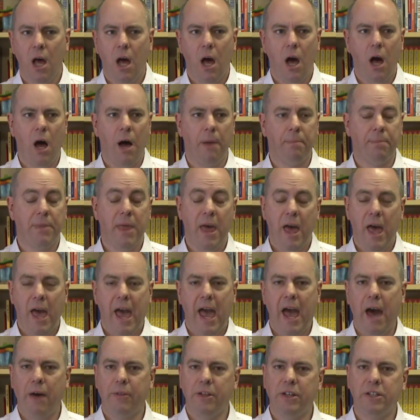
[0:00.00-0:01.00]

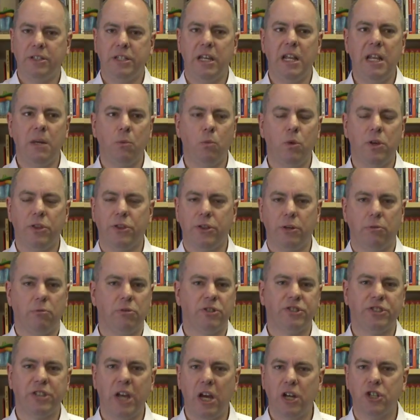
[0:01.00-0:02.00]
how they're dealing with the
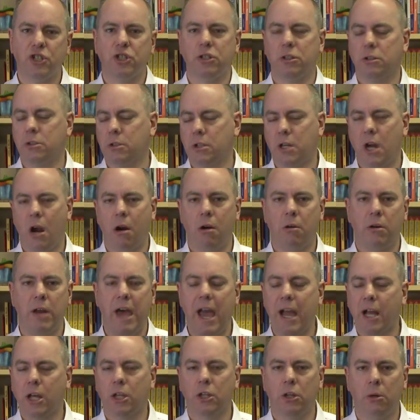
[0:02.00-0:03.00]
recession, current
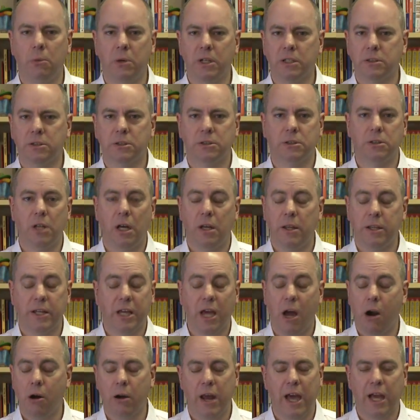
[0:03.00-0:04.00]

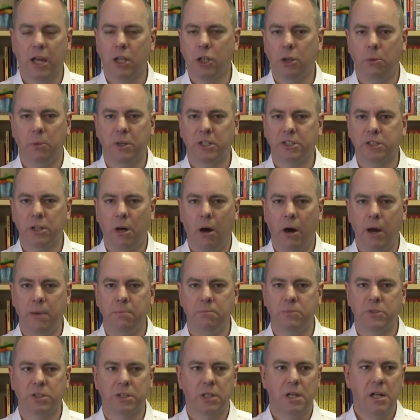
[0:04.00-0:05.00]
economic
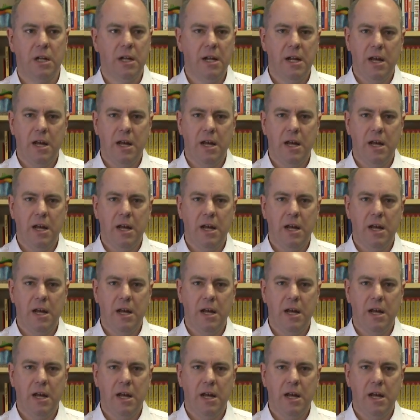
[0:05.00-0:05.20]
times.